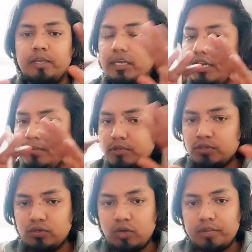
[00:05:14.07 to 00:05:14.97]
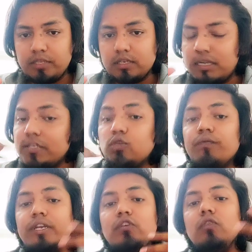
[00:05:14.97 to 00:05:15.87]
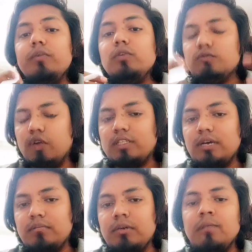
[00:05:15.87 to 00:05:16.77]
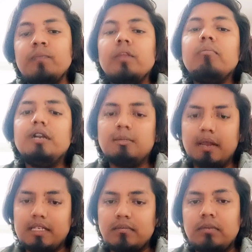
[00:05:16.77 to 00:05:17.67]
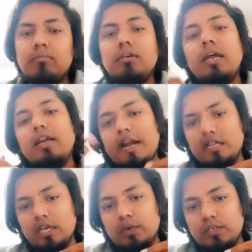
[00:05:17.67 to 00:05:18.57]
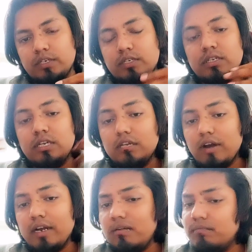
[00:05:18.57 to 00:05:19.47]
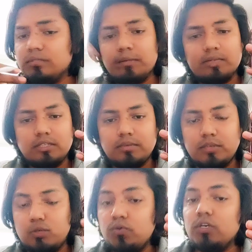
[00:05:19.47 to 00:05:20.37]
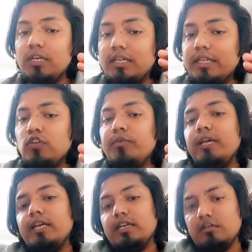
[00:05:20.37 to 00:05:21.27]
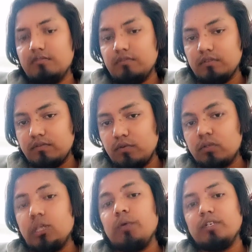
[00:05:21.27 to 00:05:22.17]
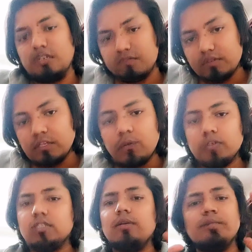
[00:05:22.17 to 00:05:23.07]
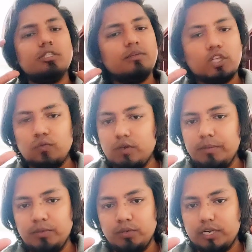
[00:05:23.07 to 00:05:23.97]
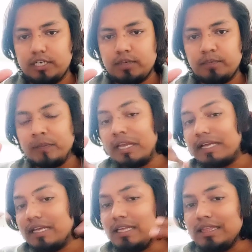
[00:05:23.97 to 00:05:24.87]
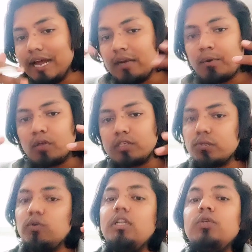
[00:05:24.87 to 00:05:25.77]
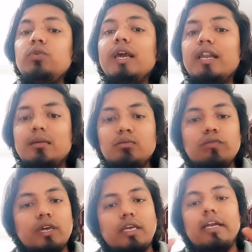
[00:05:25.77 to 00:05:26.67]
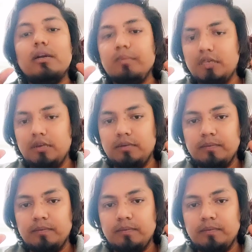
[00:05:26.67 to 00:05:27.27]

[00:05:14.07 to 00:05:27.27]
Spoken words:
A and B should not be there. So when you will be doing, for example, multiply some number and add the equations, divide something, something you do, then you'll be getting a fourth equation, fifth equation, something, something you will be doing, right? In that process only you can remove A and B.